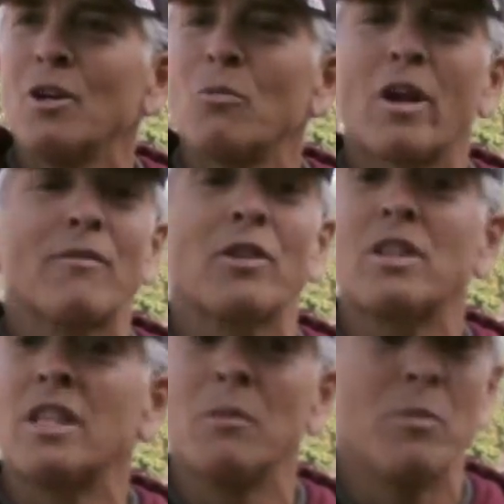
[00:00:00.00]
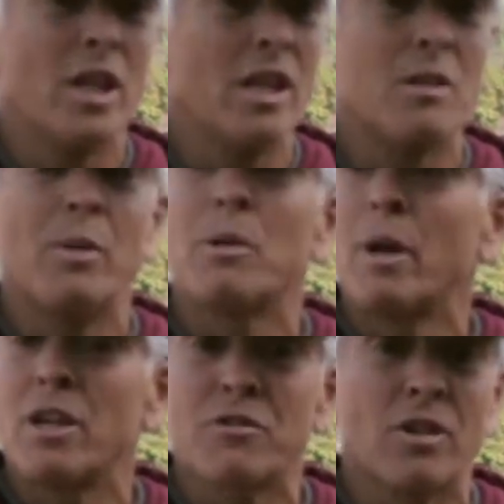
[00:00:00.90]
whatever the team needs, be a
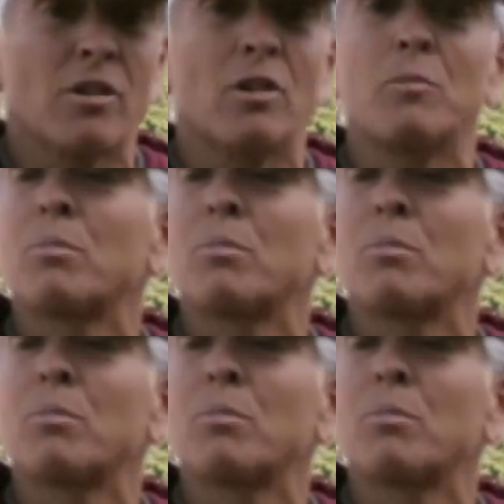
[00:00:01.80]
base runner,